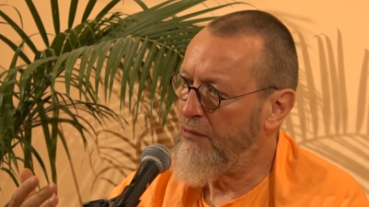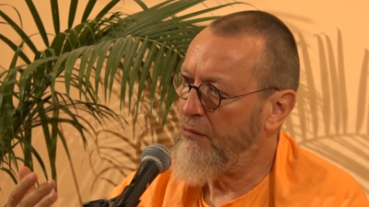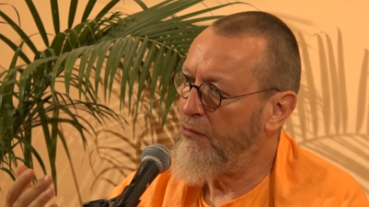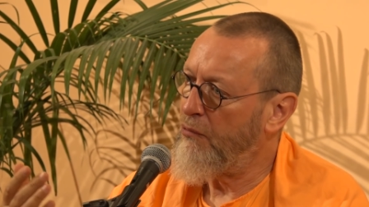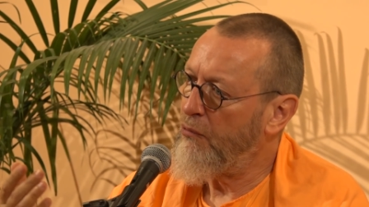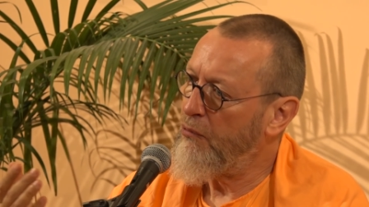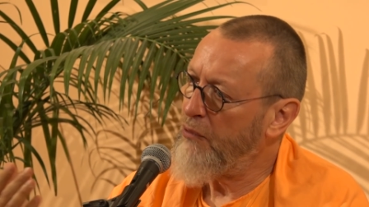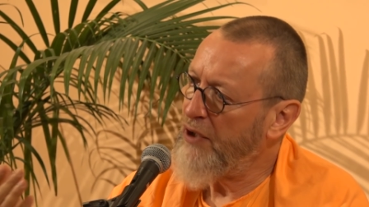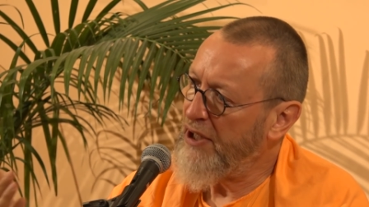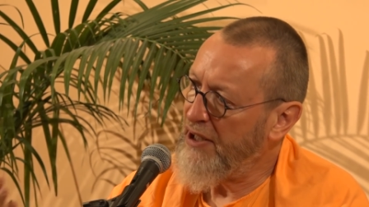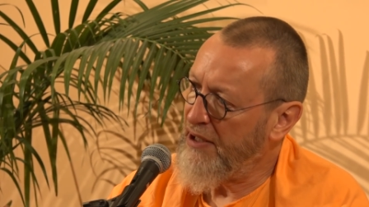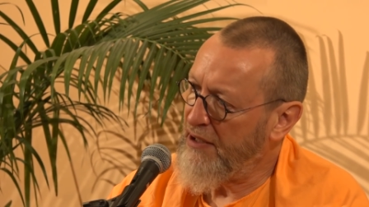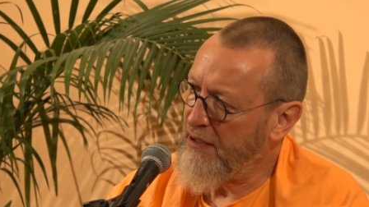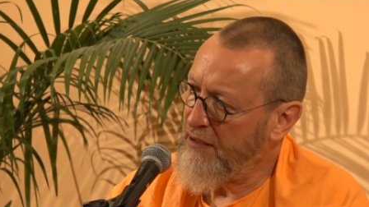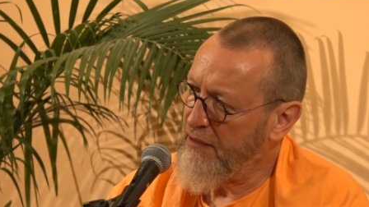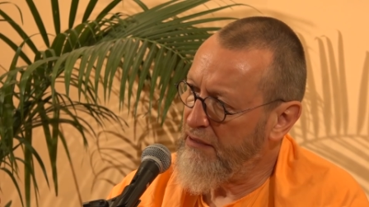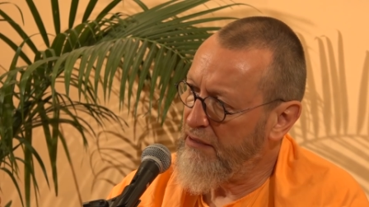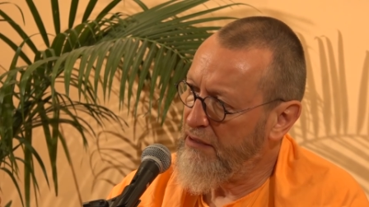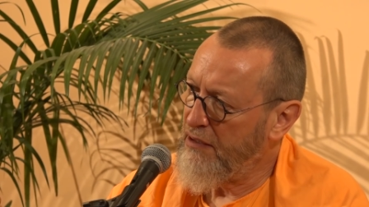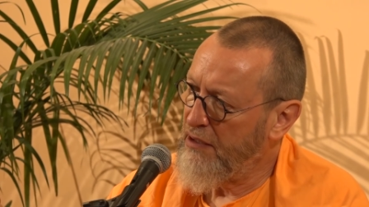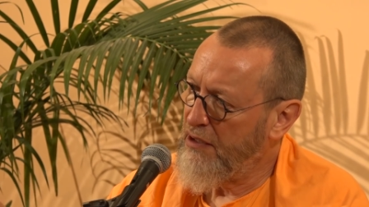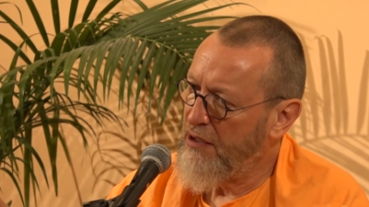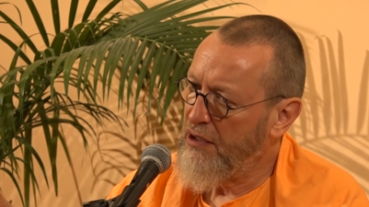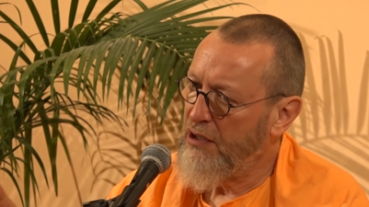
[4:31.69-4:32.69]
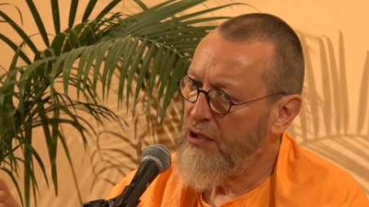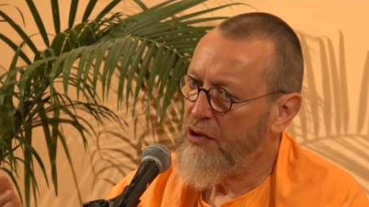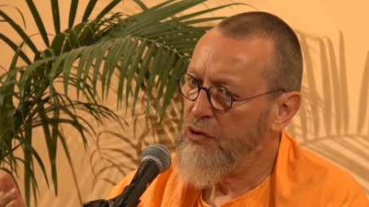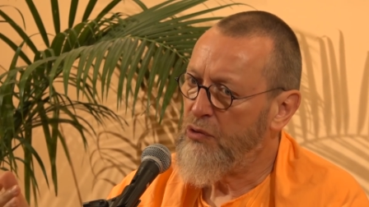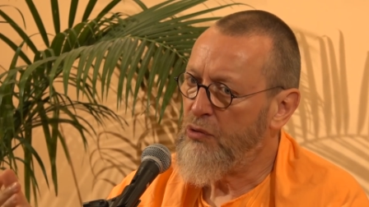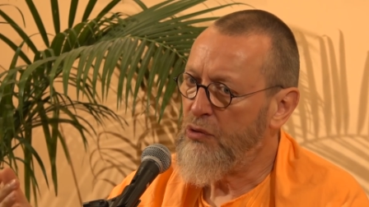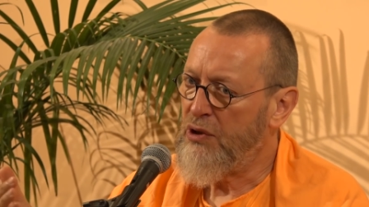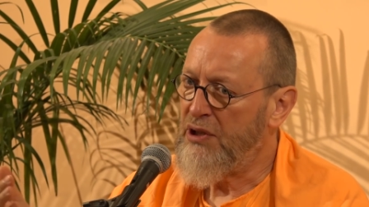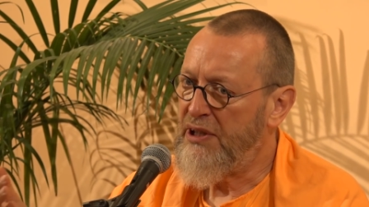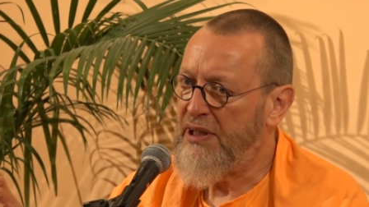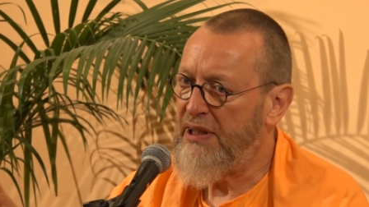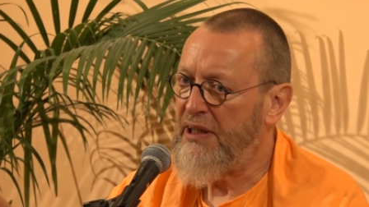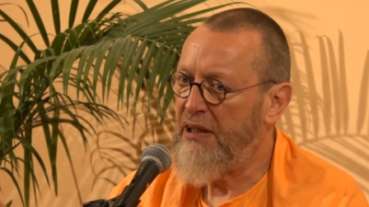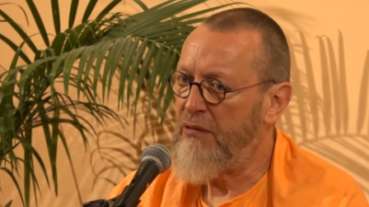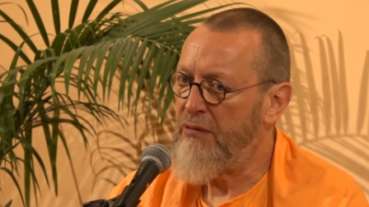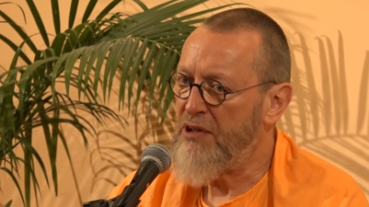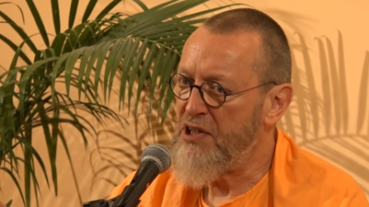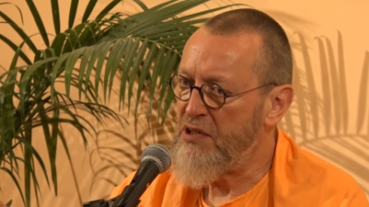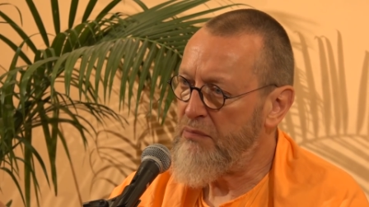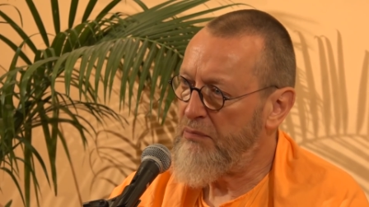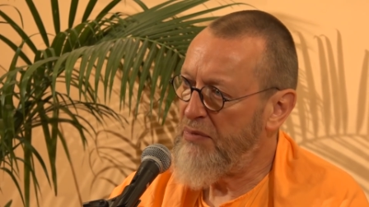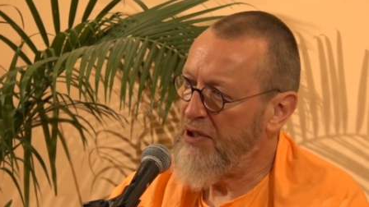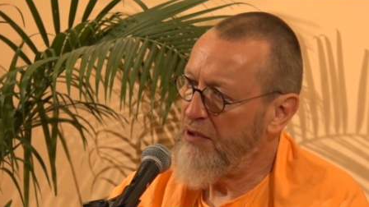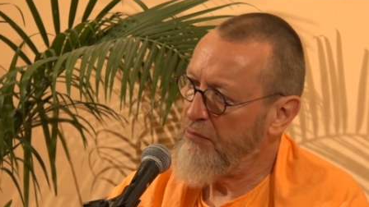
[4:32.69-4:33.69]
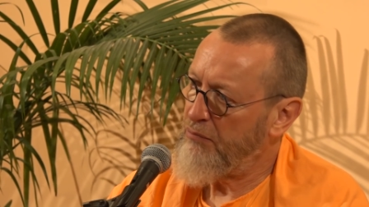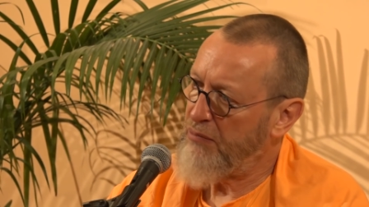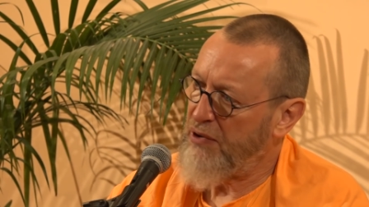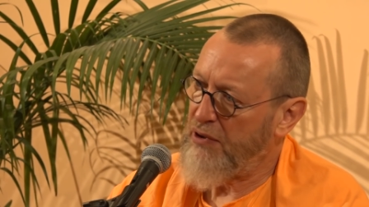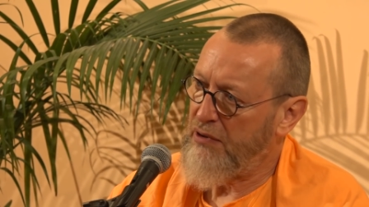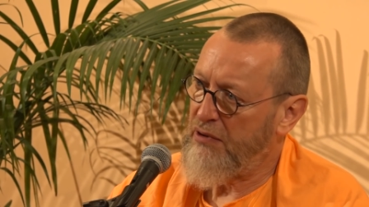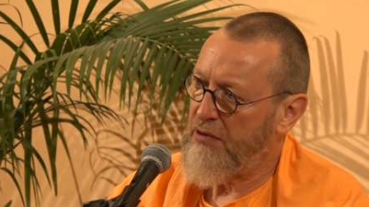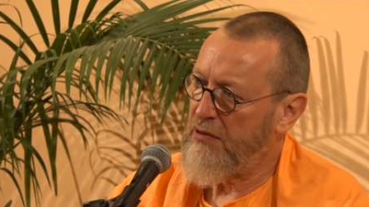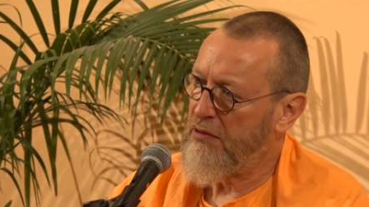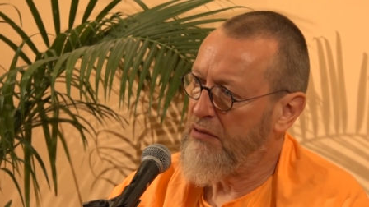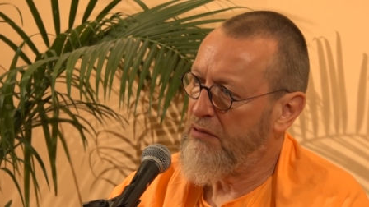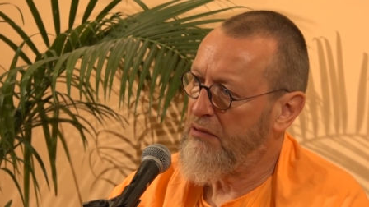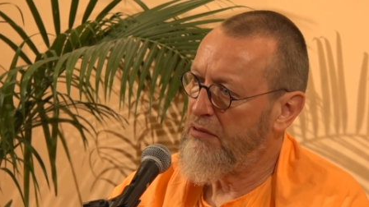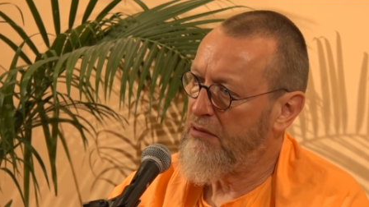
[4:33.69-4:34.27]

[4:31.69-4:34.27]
way to deal with people.